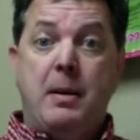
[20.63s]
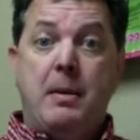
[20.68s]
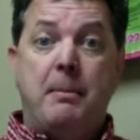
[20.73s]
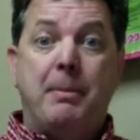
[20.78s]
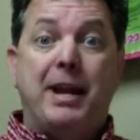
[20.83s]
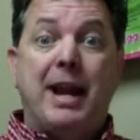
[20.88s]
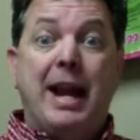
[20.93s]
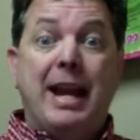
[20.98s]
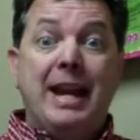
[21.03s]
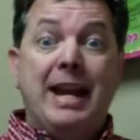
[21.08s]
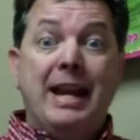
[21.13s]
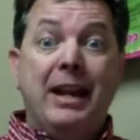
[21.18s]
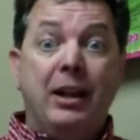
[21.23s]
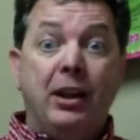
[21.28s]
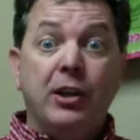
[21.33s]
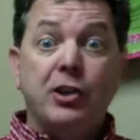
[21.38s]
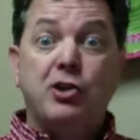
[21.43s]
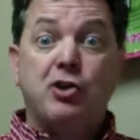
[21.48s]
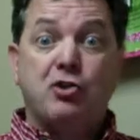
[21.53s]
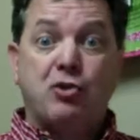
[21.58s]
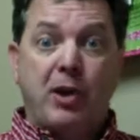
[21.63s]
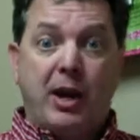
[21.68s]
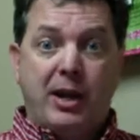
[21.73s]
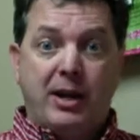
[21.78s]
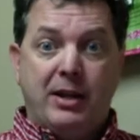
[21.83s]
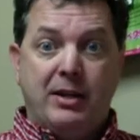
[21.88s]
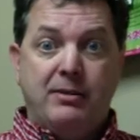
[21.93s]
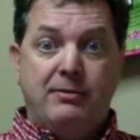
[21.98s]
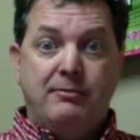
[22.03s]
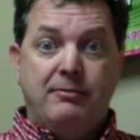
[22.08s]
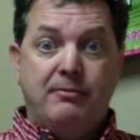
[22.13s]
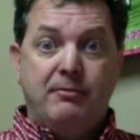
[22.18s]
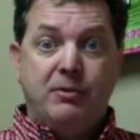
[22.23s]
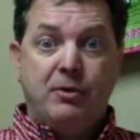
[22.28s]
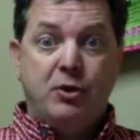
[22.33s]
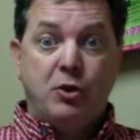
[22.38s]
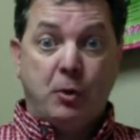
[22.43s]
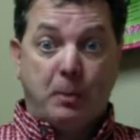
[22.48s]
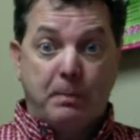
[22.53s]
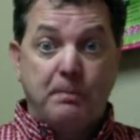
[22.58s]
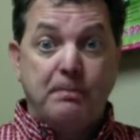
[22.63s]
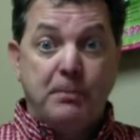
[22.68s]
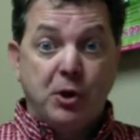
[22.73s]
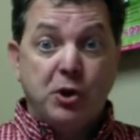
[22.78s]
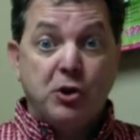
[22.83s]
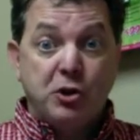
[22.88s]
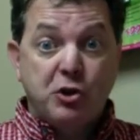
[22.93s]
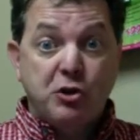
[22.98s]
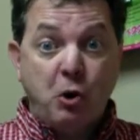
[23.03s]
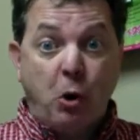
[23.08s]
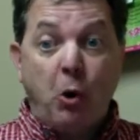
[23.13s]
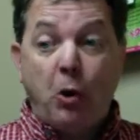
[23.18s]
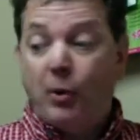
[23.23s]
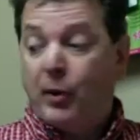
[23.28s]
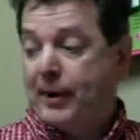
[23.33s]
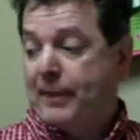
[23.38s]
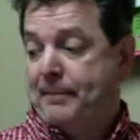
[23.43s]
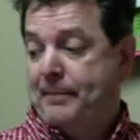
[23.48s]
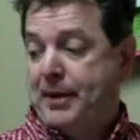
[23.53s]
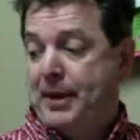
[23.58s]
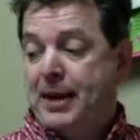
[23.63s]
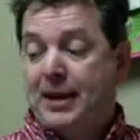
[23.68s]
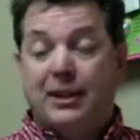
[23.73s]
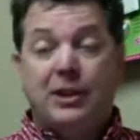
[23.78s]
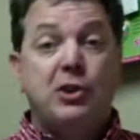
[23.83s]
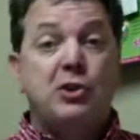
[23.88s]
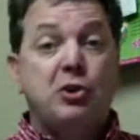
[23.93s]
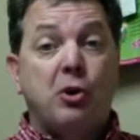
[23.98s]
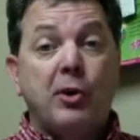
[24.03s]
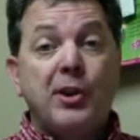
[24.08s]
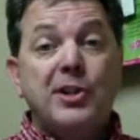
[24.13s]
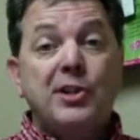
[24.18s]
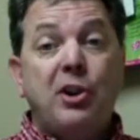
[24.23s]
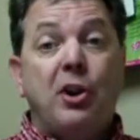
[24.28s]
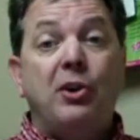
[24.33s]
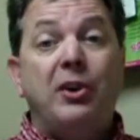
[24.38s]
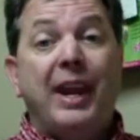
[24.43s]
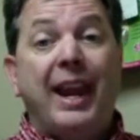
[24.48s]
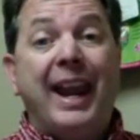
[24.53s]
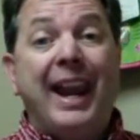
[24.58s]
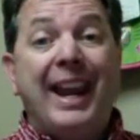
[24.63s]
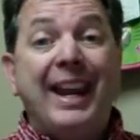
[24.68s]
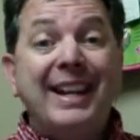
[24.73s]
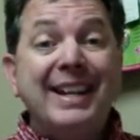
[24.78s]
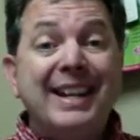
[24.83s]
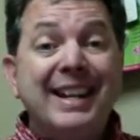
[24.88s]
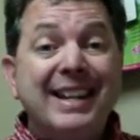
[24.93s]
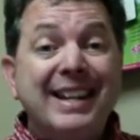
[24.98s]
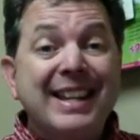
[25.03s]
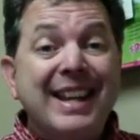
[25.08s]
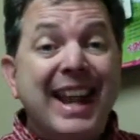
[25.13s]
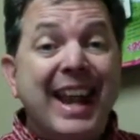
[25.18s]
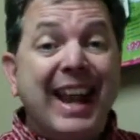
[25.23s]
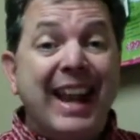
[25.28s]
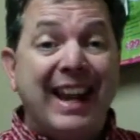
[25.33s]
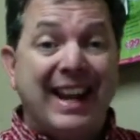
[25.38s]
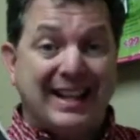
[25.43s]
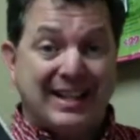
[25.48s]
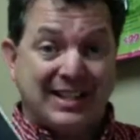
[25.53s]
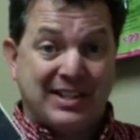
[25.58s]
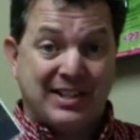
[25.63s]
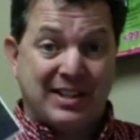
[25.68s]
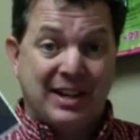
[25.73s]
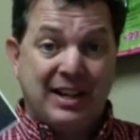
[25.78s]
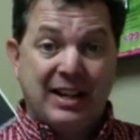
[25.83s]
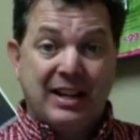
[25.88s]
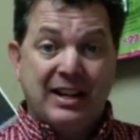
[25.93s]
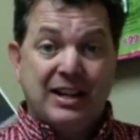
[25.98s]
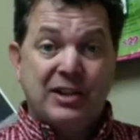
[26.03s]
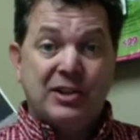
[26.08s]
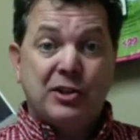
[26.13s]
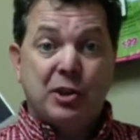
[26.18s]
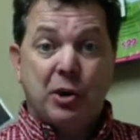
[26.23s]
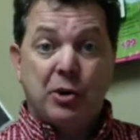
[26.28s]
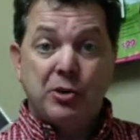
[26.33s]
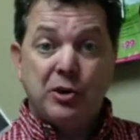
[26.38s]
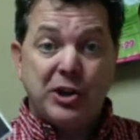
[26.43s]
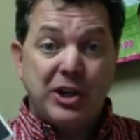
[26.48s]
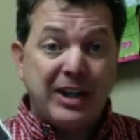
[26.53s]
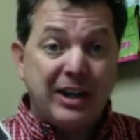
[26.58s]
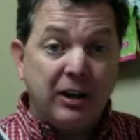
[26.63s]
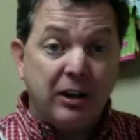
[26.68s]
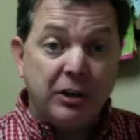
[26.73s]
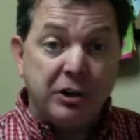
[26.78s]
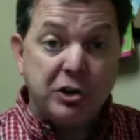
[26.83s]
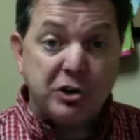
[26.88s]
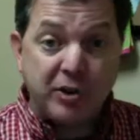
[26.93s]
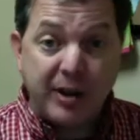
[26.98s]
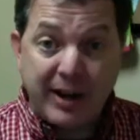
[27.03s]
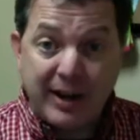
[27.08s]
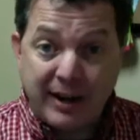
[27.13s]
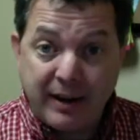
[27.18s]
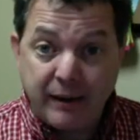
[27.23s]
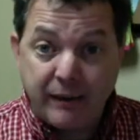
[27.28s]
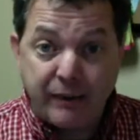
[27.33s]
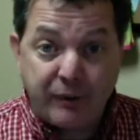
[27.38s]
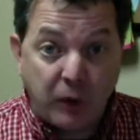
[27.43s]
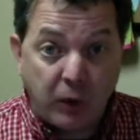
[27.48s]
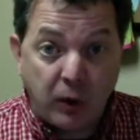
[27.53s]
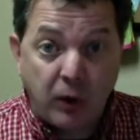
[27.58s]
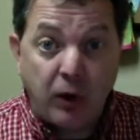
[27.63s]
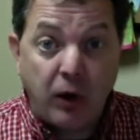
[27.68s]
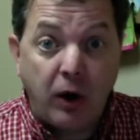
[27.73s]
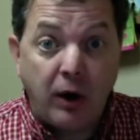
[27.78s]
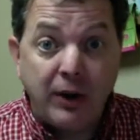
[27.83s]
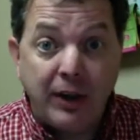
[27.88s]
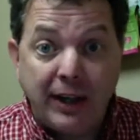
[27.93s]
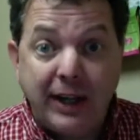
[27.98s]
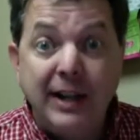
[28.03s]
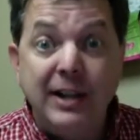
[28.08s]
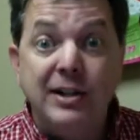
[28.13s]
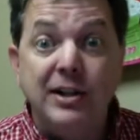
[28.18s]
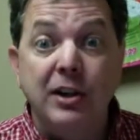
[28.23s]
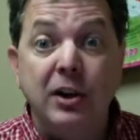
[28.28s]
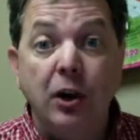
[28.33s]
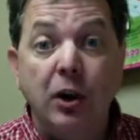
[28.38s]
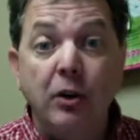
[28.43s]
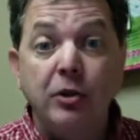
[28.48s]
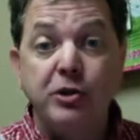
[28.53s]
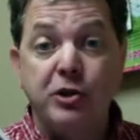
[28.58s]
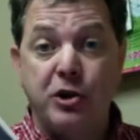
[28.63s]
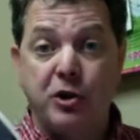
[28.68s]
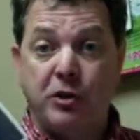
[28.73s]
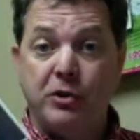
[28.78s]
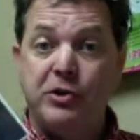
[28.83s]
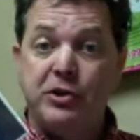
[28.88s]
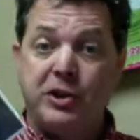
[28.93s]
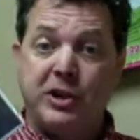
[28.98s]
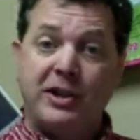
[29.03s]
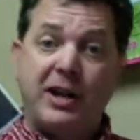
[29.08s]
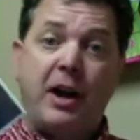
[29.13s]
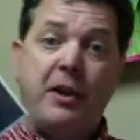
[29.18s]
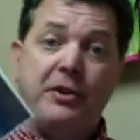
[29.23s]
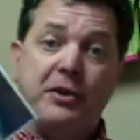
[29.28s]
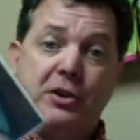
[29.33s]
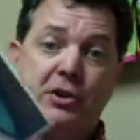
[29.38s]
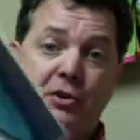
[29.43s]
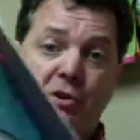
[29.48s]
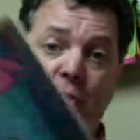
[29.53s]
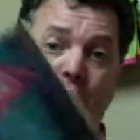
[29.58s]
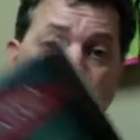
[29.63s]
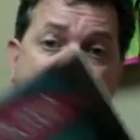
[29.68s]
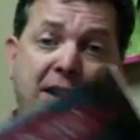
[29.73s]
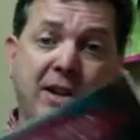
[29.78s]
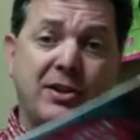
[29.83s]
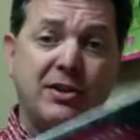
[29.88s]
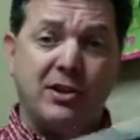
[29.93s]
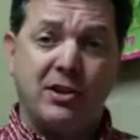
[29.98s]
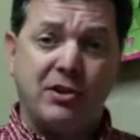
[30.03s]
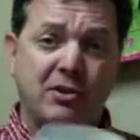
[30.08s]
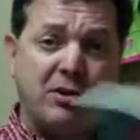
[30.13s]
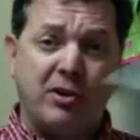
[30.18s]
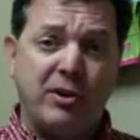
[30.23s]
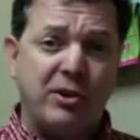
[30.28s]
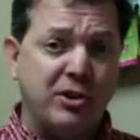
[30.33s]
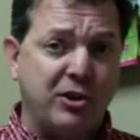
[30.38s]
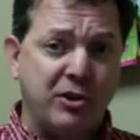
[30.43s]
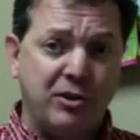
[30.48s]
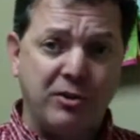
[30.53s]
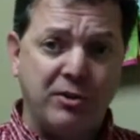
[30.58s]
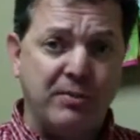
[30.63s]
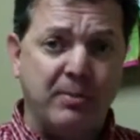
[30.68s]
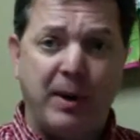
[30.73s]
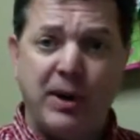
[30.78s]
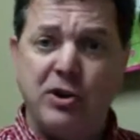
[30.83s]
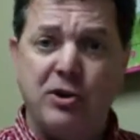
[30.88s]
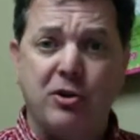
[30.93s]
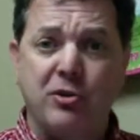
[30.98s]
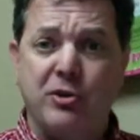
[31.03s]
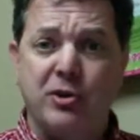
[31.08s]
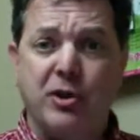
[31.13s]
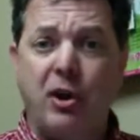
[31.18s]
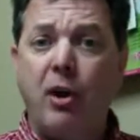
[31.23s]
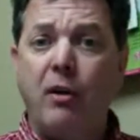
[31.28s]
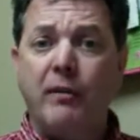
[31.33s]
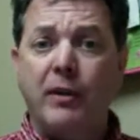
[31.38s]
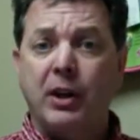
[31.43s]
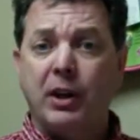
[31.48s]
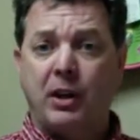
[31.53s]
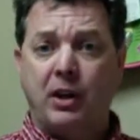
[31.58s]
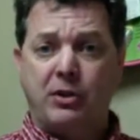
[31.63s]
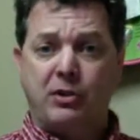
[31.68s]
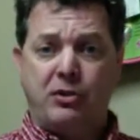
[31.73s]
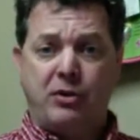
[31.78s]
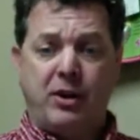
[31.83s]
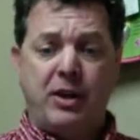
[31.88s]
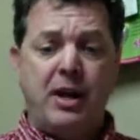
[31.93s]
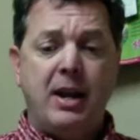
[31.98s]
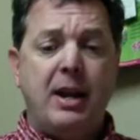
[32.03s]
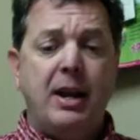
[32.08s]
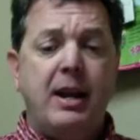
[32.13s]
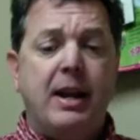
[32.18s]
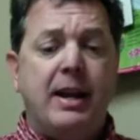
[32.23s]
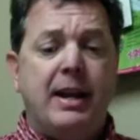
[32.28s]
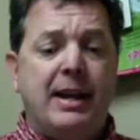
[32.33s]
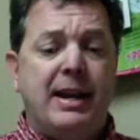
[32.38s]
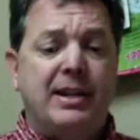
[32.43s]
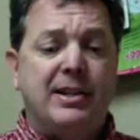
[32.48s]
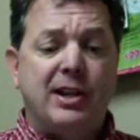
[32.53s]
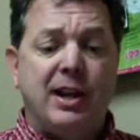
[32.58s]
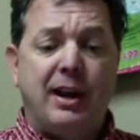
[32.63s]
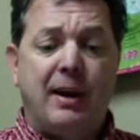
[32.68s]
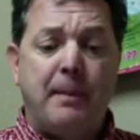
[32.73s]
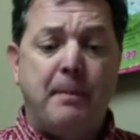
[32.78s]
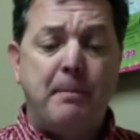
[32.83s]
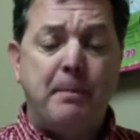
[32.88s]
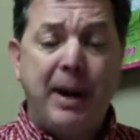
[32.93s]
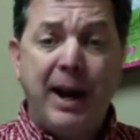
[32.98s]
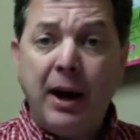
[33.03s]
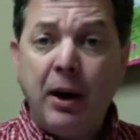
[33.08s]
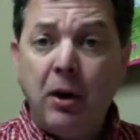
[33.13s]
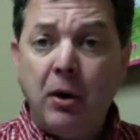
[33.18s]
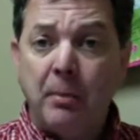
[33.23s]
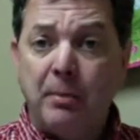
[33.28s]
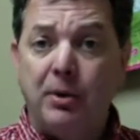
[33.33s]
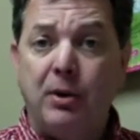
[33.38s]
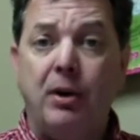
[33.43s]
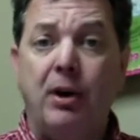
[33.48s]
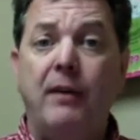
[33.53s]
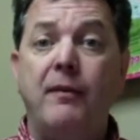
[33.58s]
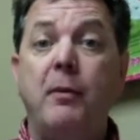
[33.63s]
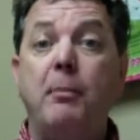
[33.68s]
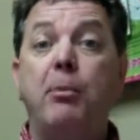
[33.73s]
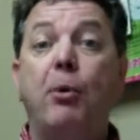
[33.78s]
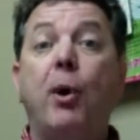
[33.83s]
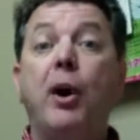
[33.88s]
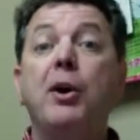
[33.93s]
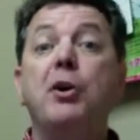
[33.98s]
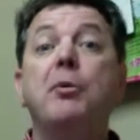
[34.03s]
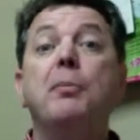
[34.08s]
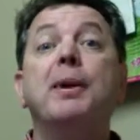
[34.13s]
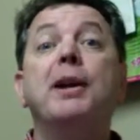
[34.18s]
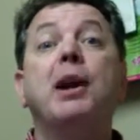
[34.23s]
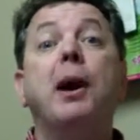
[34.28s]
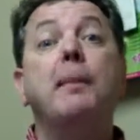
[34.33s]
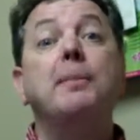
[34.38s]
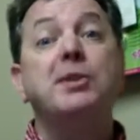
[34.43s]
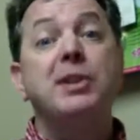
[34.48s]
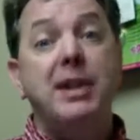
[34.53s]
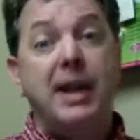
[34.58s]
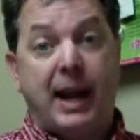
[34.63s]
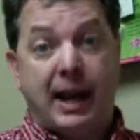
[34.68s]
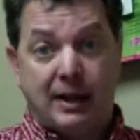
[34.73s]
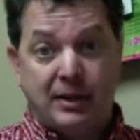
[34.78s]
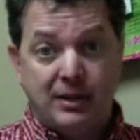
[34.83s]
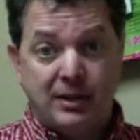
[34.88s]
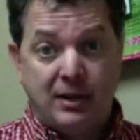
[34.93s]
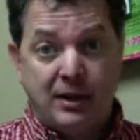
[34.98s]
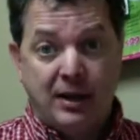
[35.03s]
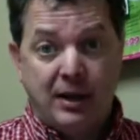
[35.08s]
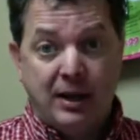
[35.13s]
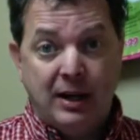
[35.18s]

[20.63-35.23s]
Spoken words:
but I illustrated your story. The story is called Andy and the Ants. So she illustrated it for the kids in her church to tell the story. The story's used by churches all over the country. It's a parable of a boy who becomes an ant